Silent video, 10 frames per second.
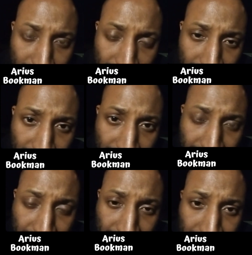
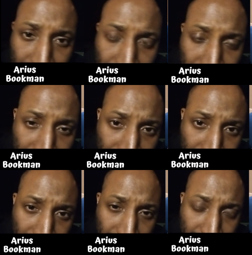
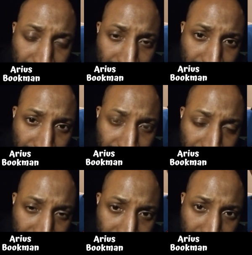
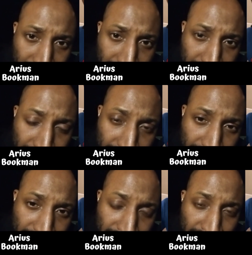
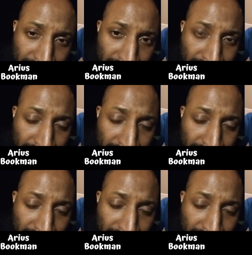No words are spoken by the person on screen.